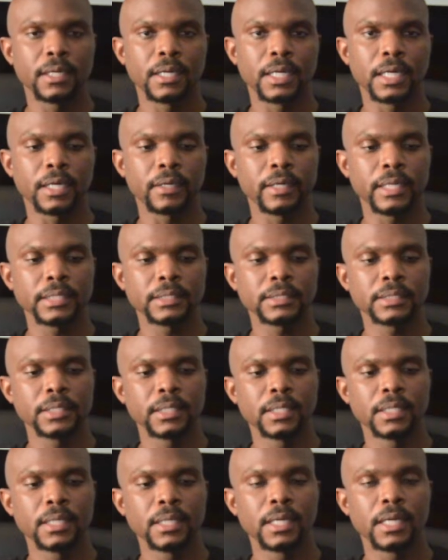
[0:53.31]
Alright,
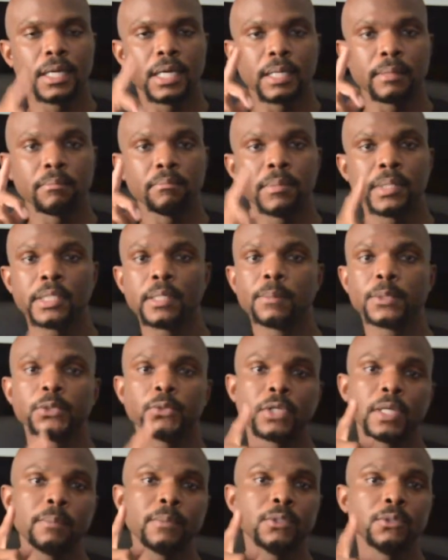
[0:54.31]
and big up
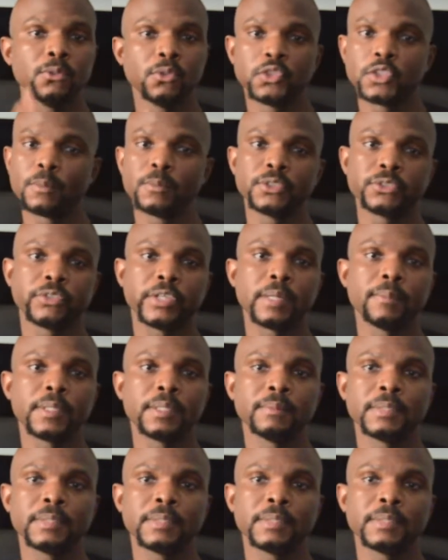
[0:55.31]
to our new subscriber.